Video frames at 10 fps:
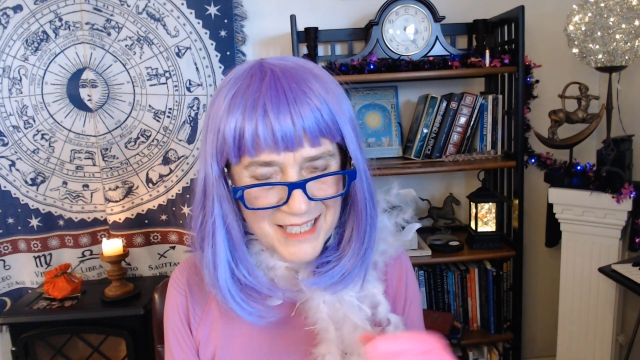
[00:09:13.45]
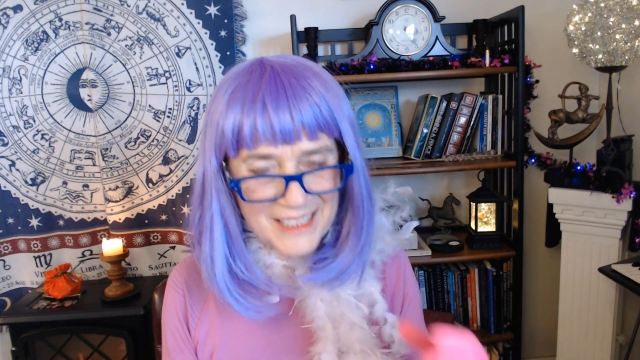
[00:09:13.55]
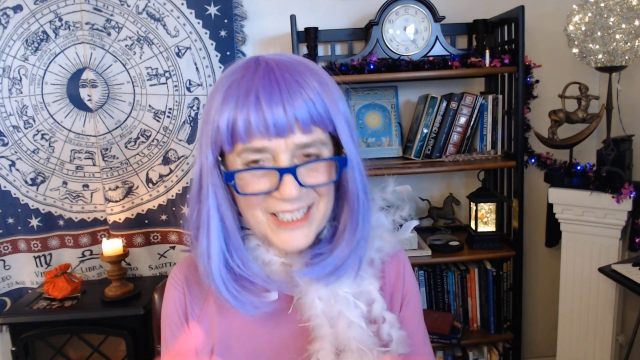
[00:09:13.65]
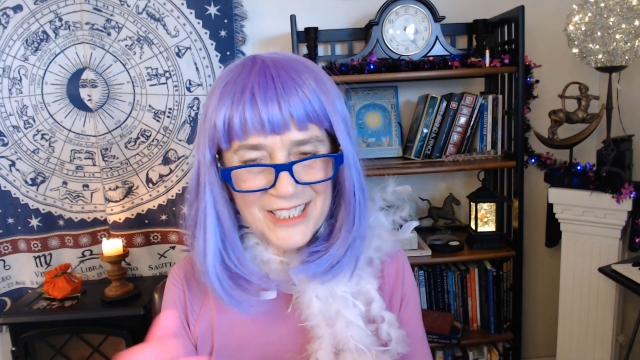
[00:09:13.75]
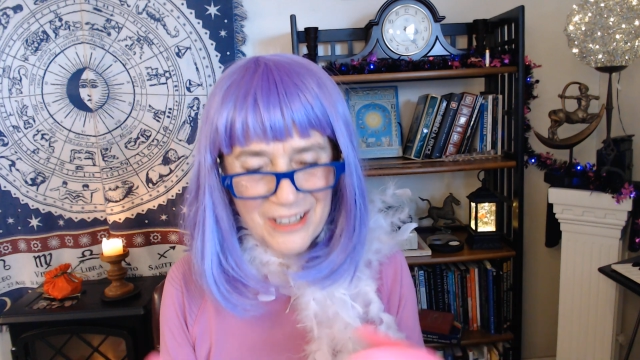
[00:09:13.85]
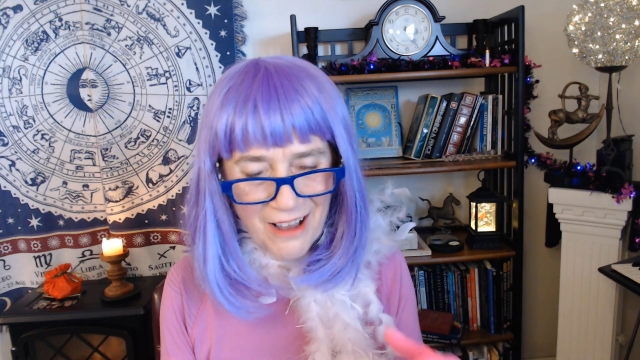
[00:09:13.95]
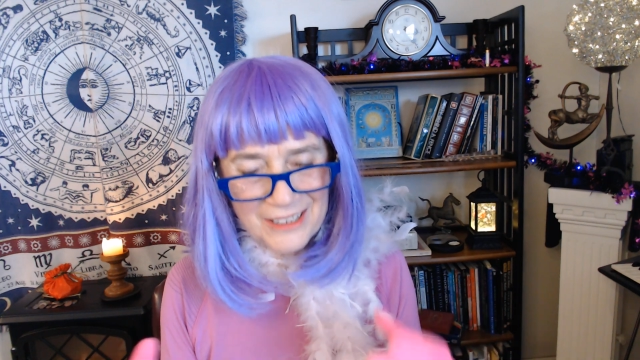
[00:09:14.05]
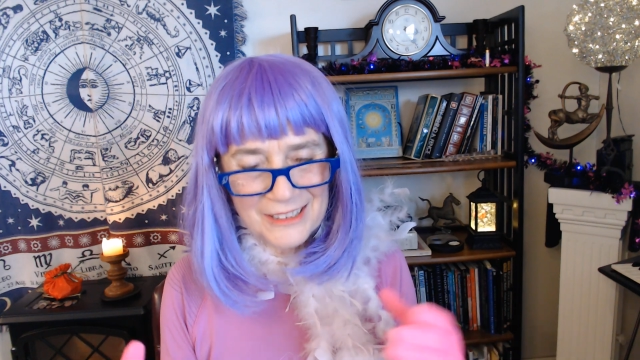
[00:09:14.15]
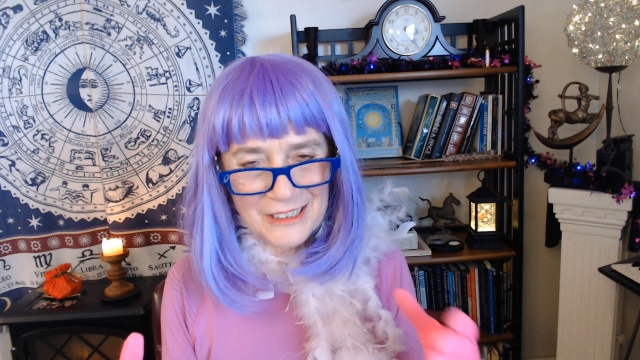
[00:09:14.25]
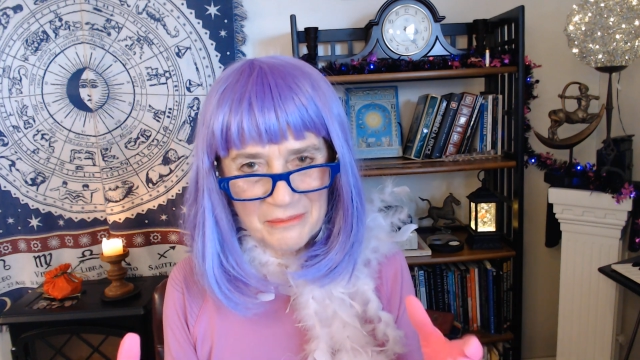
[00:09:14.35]
as she talked
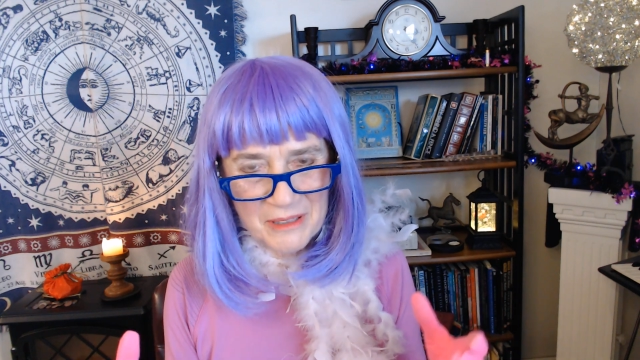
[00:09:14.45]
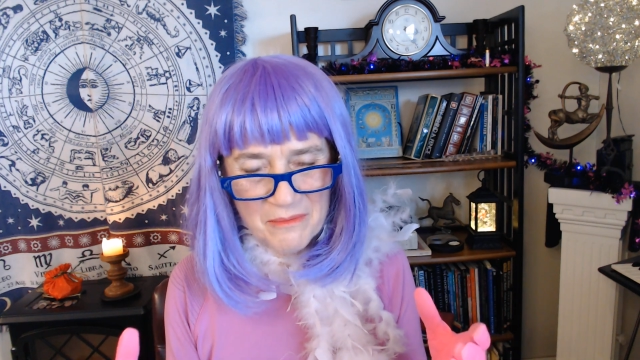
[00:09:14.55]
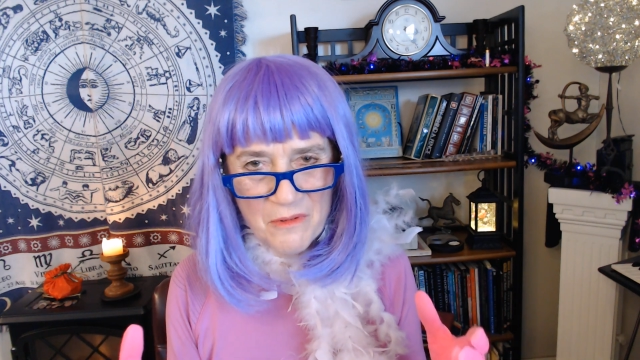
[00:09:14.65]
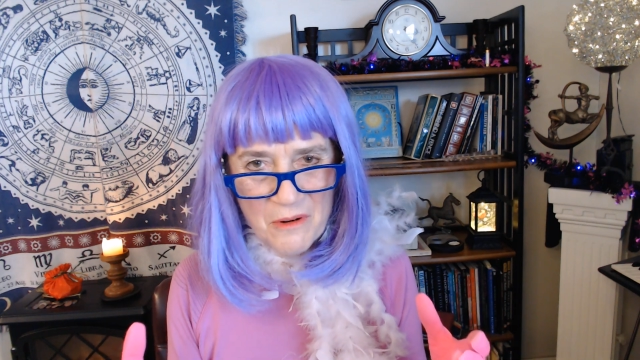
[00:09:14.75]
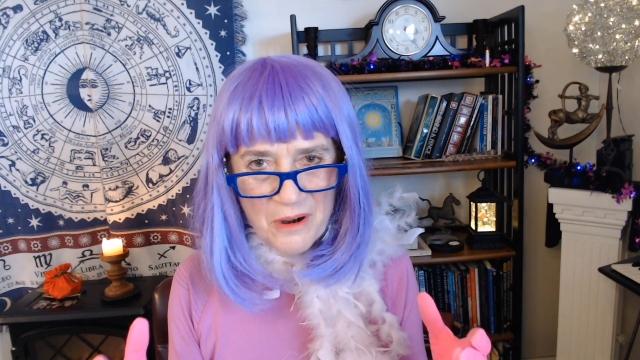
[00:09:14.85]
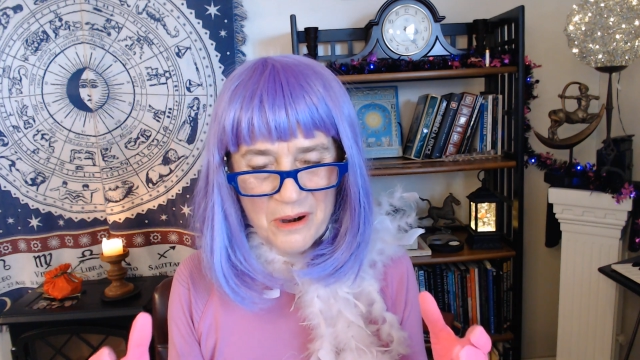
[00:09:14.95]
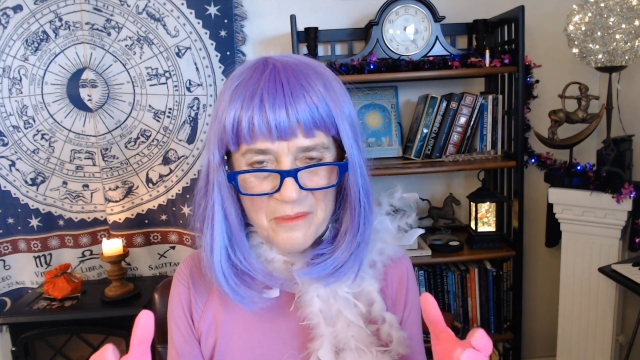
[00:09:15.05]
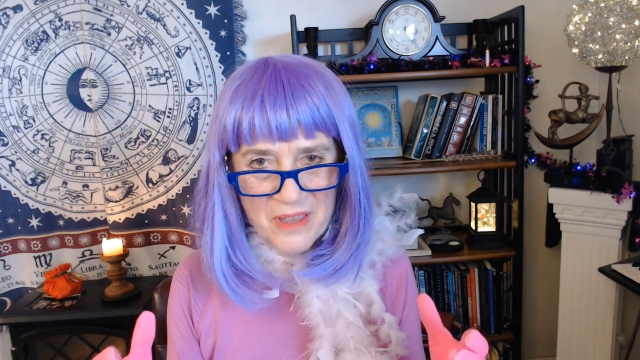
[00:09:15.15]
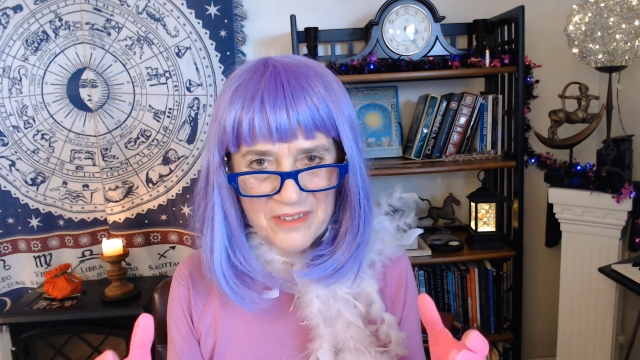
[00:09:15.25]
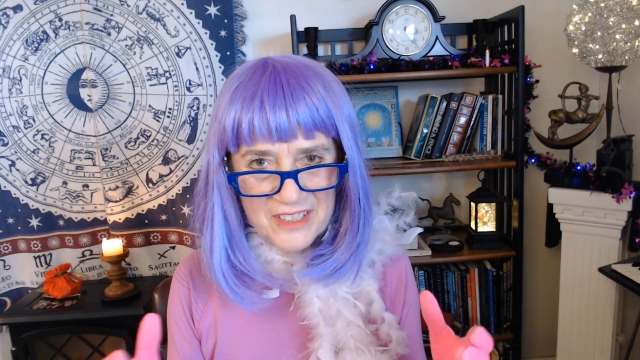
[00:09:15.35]
a little bit more, her
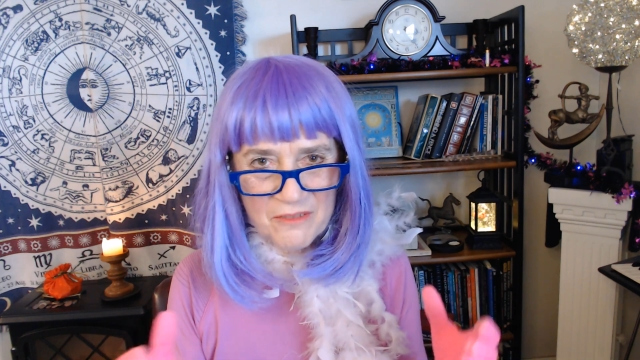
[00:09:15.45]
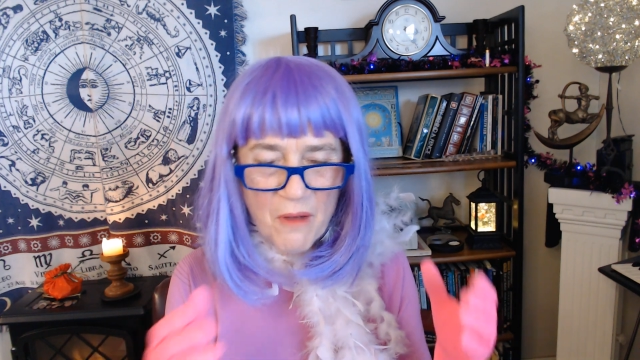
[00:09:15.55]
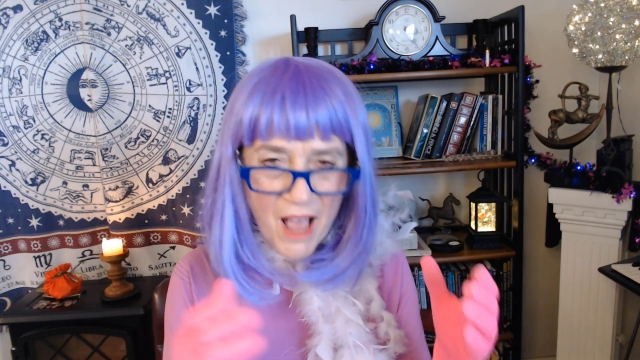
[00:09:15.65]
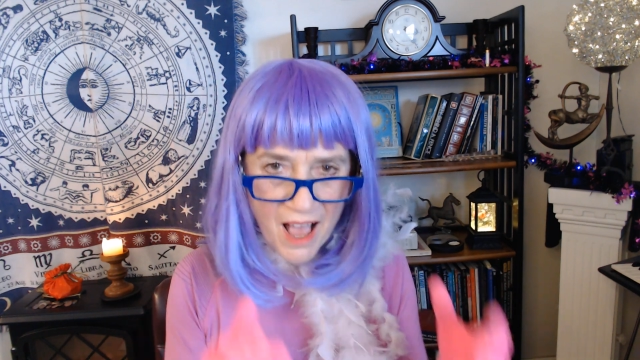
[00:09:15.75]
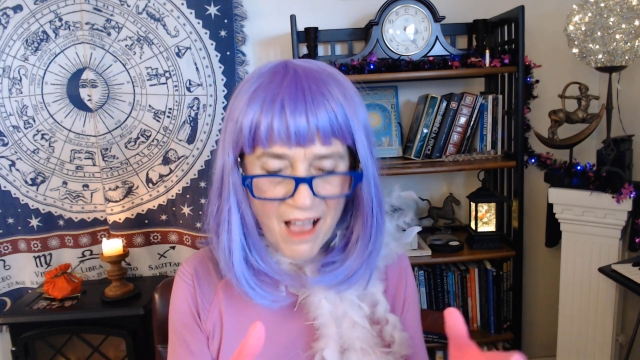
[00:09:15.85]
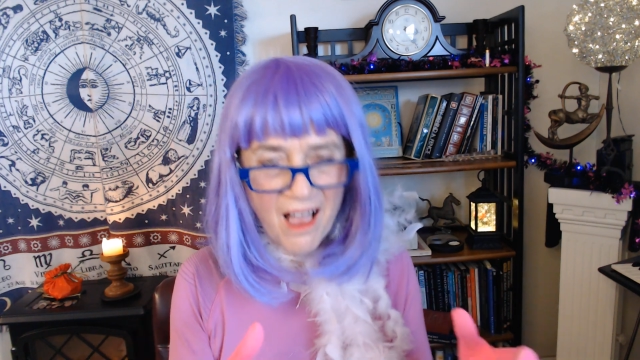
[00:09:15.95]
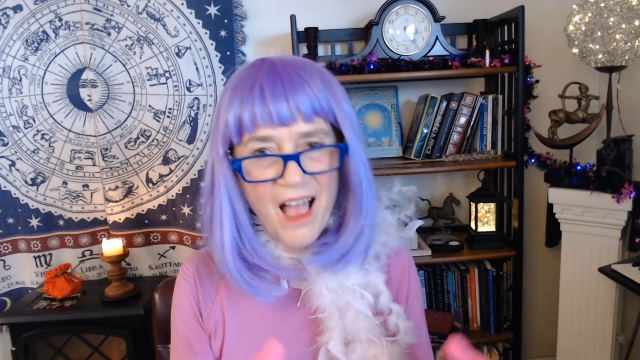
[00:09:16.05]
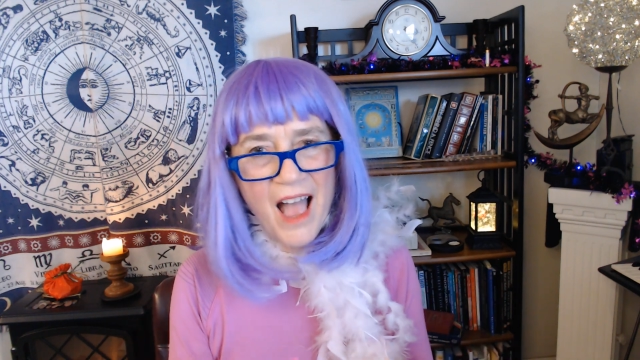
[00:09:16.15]
mother said, "Well,